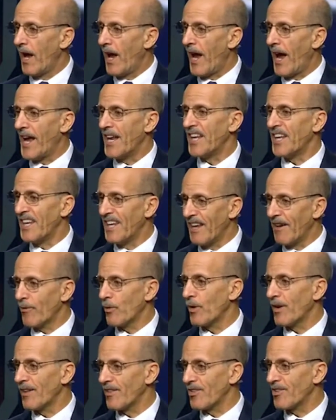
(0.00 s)
And it
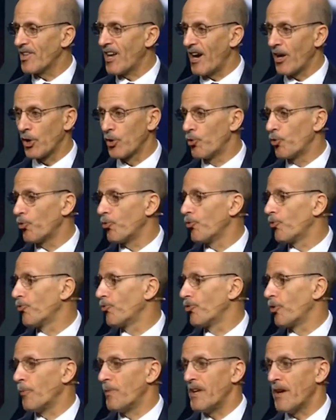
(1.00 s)
never, its entire group,
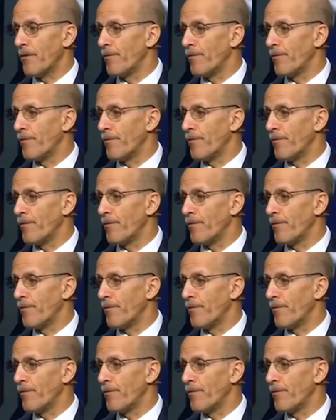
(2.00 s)
to be